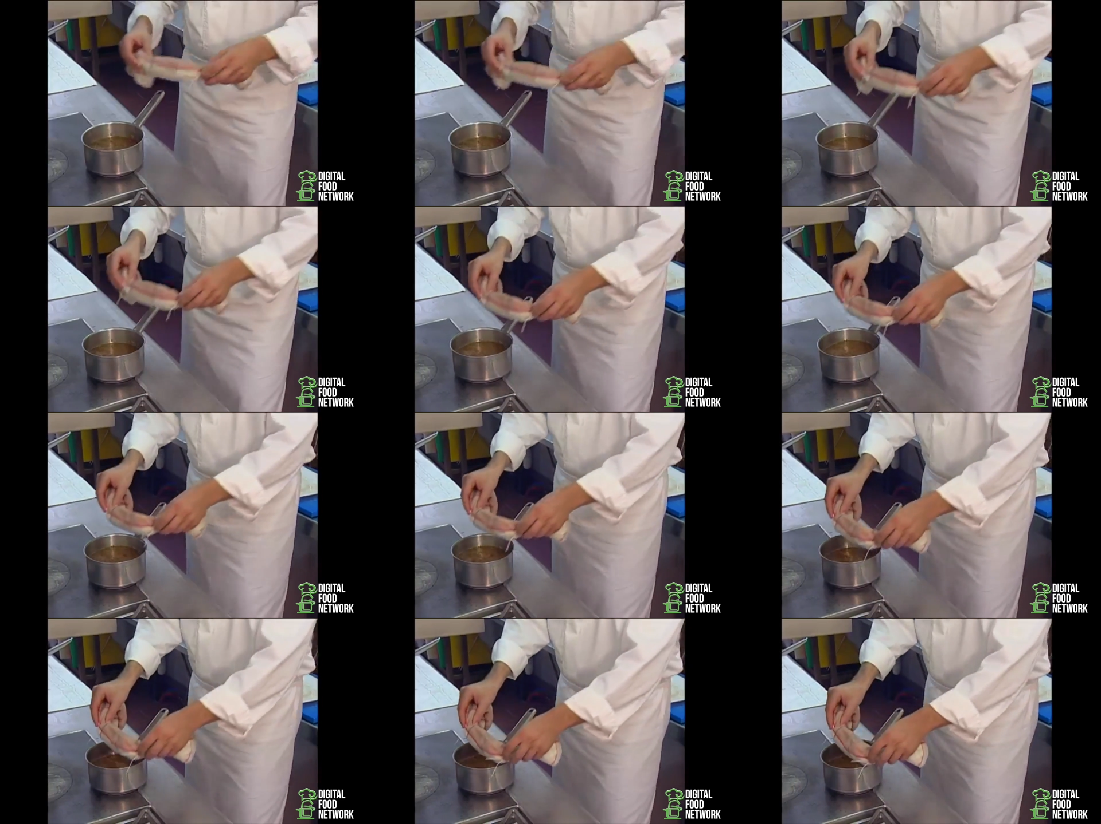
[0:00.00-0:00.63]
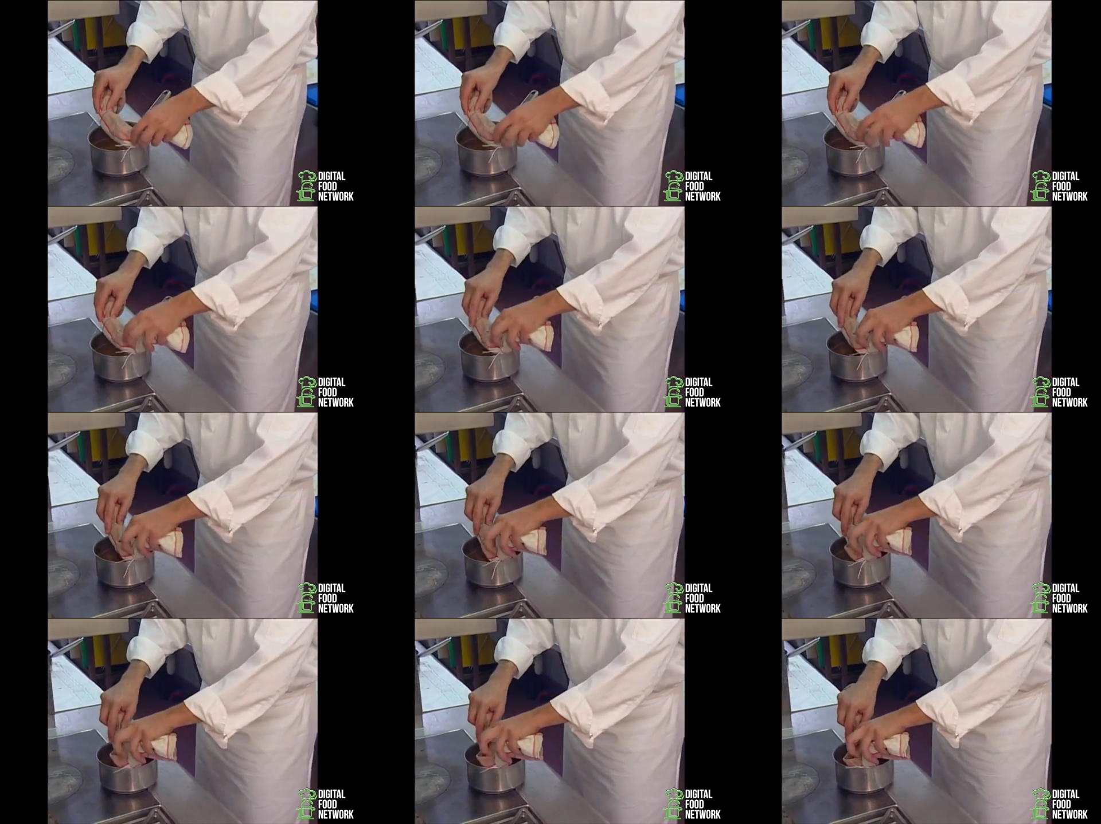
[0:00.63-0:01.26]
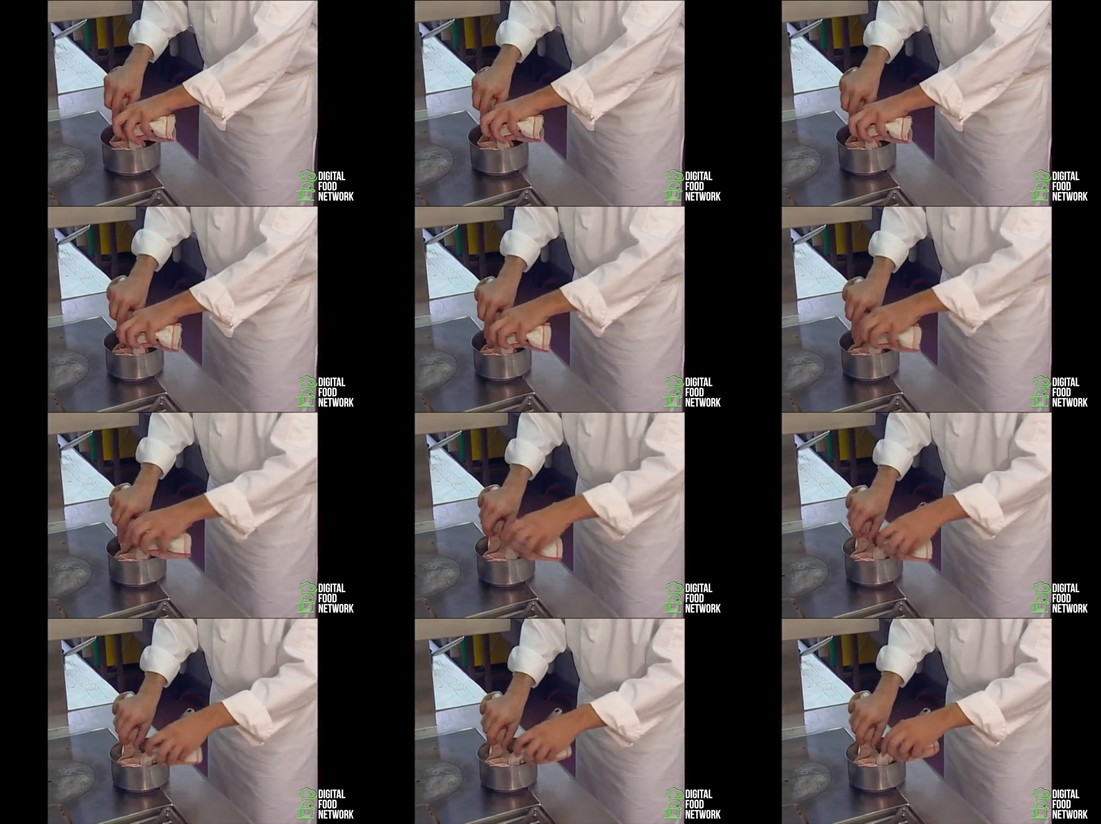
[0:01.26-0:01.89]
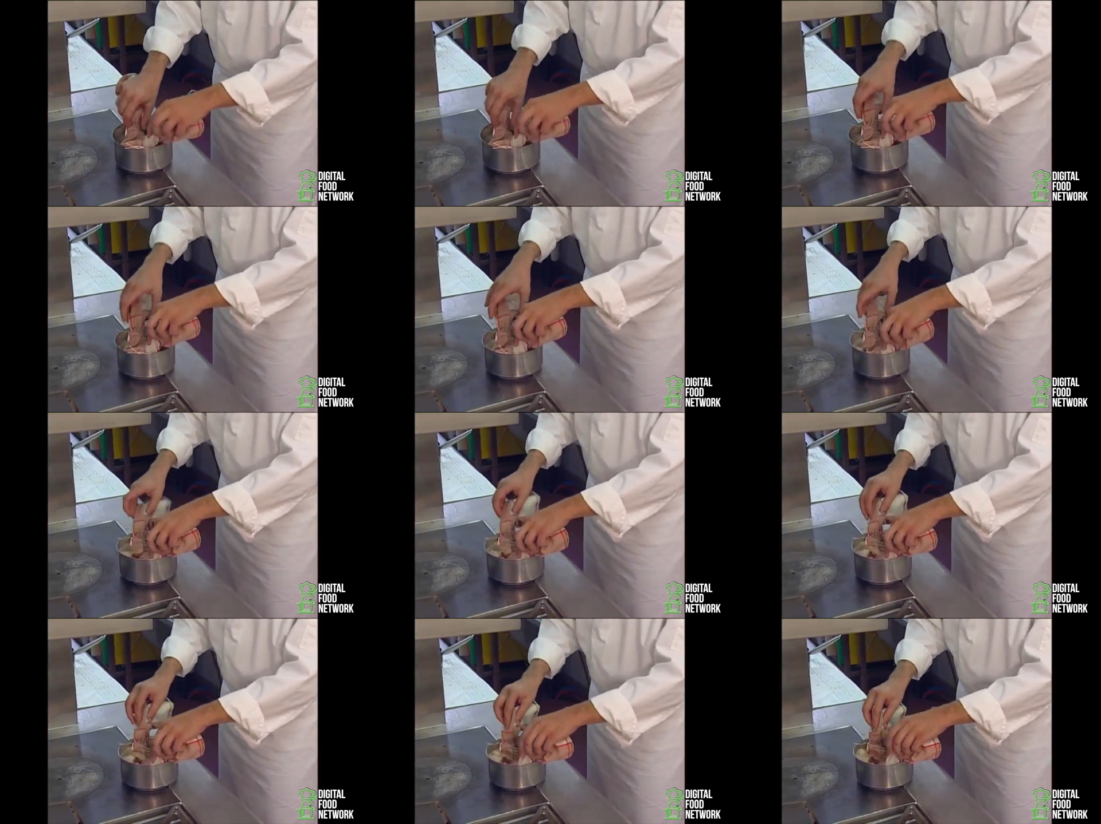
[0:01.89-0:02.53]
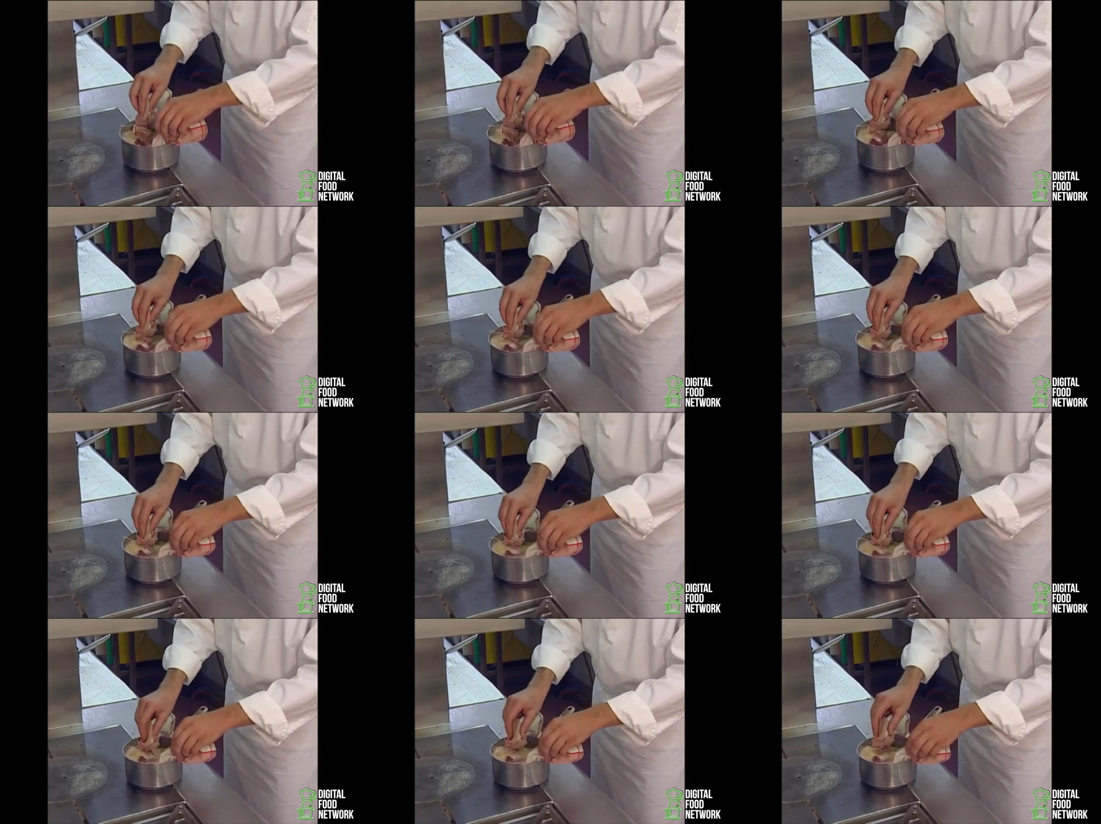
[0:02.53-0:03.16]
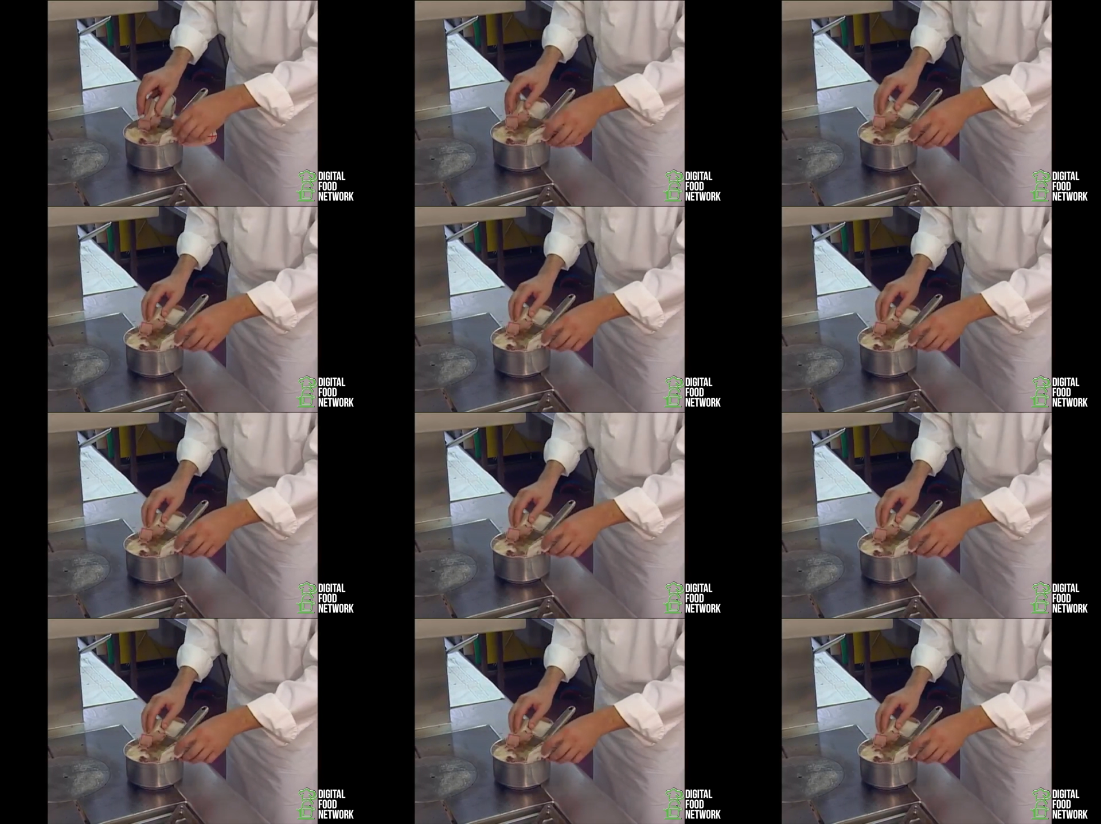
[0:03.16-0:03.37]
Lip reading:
No face is visible, so there are no lips to read.